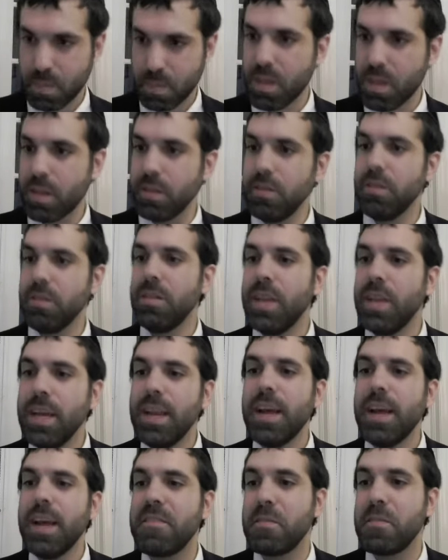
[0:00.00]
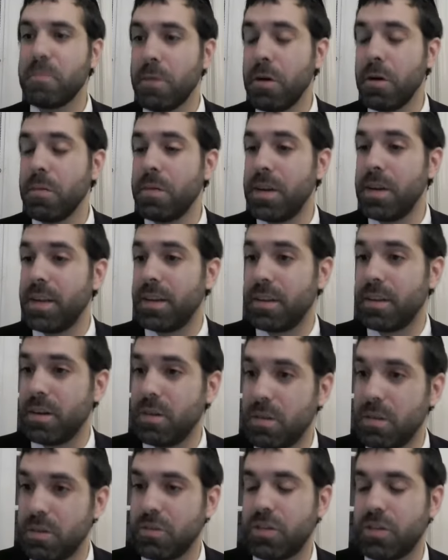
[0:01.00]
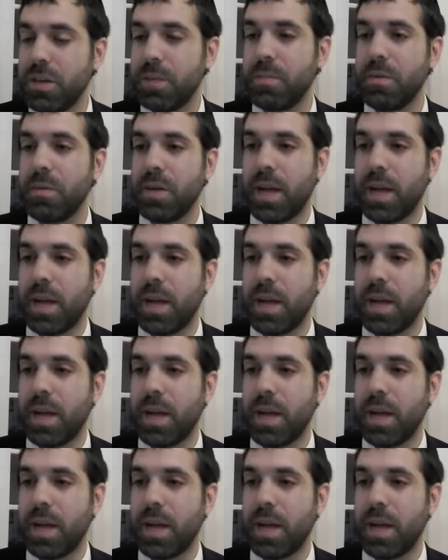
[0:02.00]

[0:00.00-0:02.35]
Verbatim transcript: So they'd have a permanent ownership